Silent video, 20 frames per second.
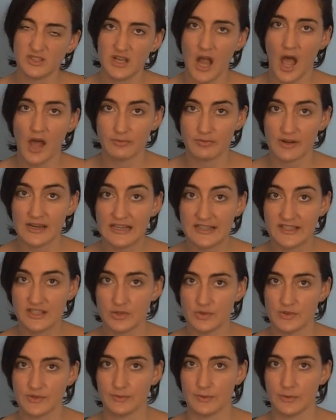not really
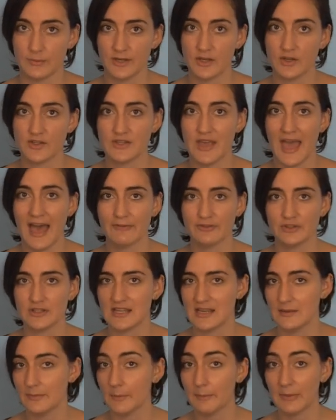useful because you have to
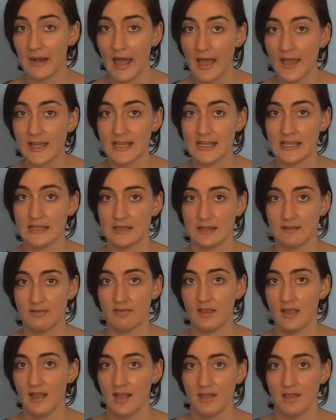keep applying it and